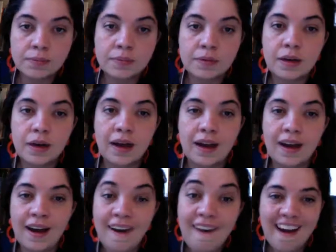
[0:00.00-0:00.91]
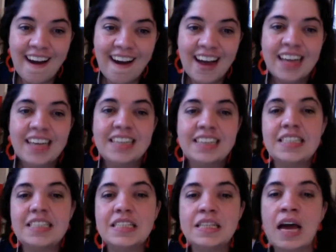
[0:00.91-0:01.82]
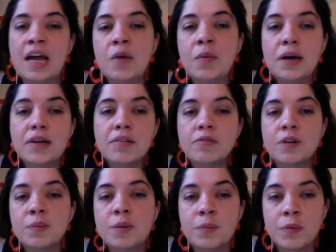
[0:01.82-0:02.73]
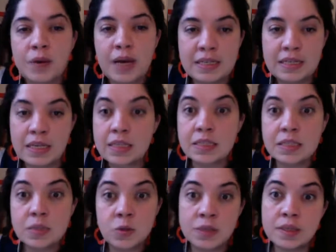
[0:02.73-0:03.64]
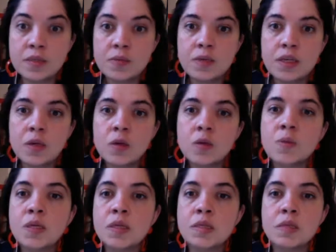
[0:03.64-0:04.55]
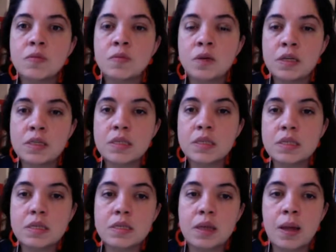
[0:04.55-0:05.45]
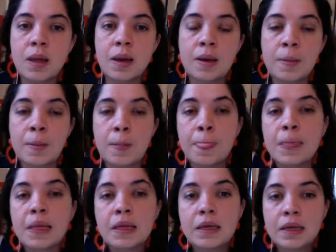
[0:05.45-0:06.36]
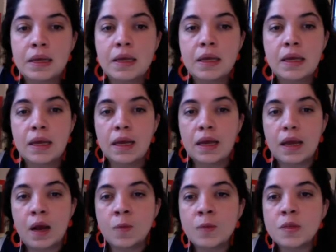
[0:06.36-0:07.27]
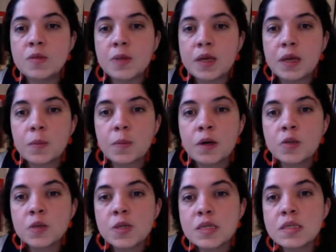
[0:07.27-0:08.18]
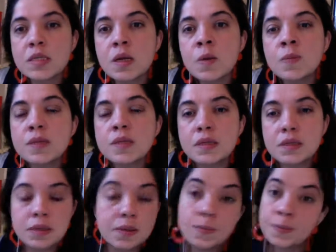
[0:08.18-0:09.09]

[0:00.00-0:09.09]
Ta-da! This is the other one for people who has access to these videos, but it's, for instance, and I'm almost speaking Portuguese now, but that's it.